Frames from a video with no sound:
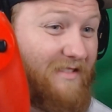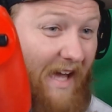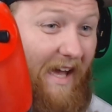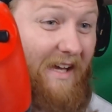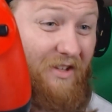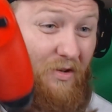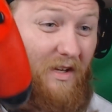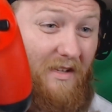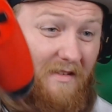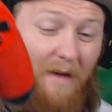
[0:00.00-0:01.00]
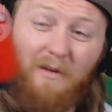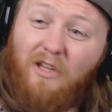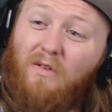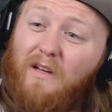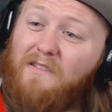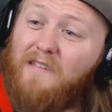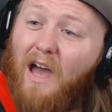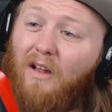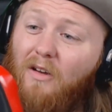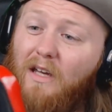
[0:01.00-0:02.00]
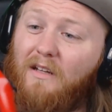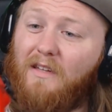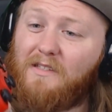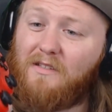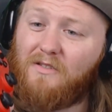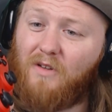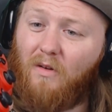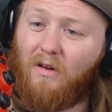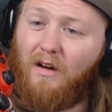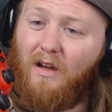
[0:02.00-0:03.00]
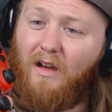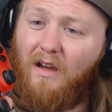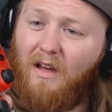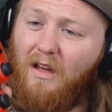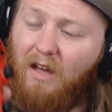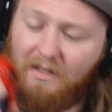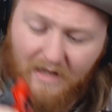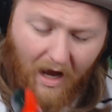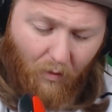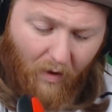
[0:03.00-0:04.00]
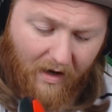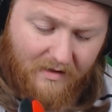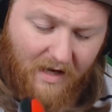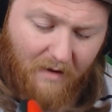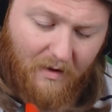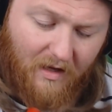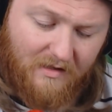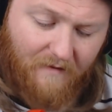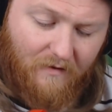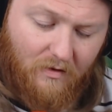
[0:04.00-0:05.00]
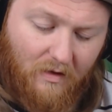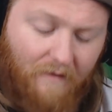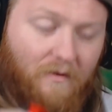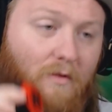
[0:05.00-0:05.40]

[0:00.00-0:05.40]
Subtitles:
day, and you can tell looking at this controller, it's got wear and tear, because if you